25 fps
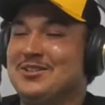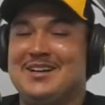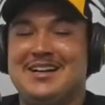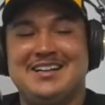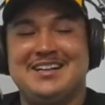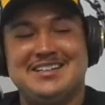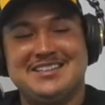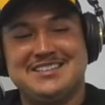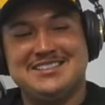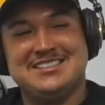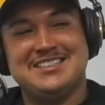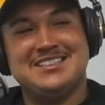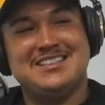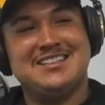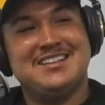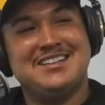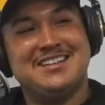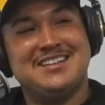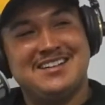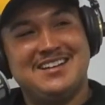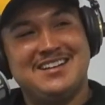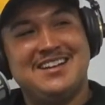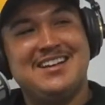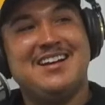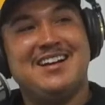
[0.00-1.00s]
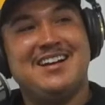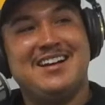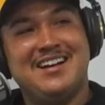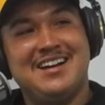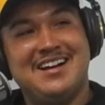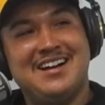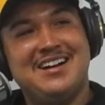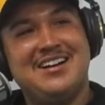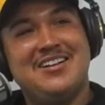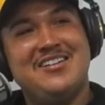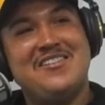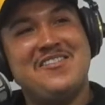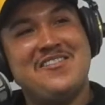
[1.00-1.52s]
It has
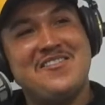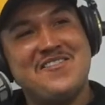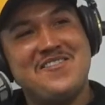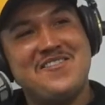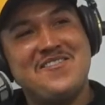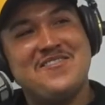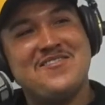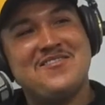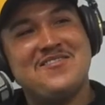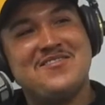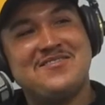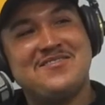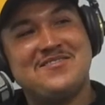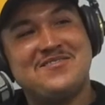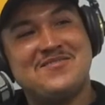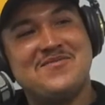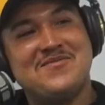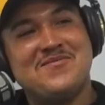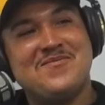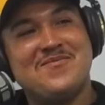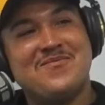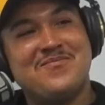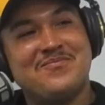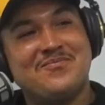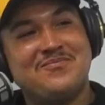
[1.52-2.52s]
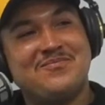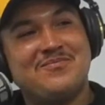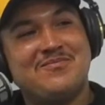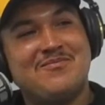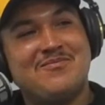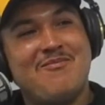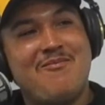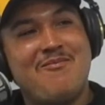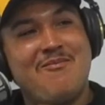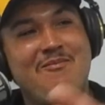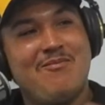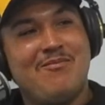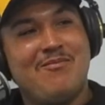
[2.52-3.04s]
a 5
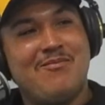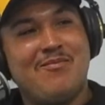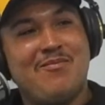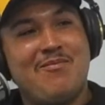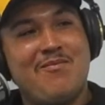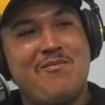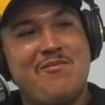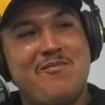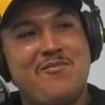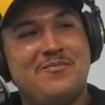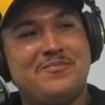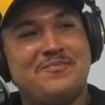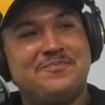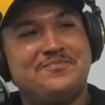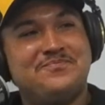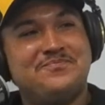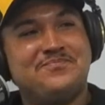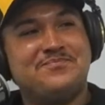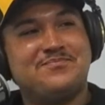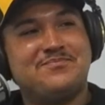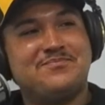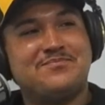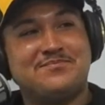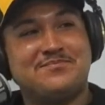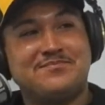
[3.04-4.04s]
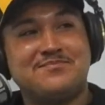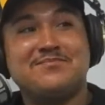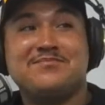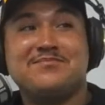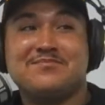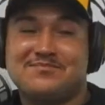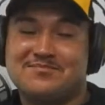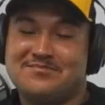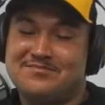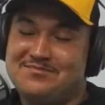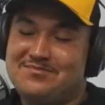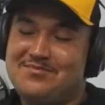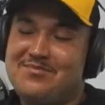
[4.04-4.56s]
wheels on it. That's old
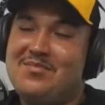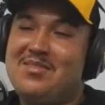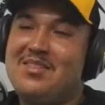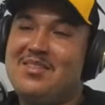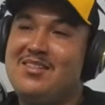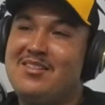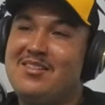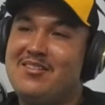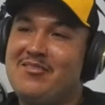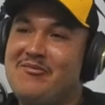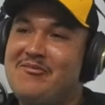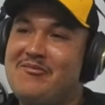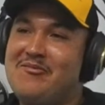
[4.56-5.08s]
school, man. I like it.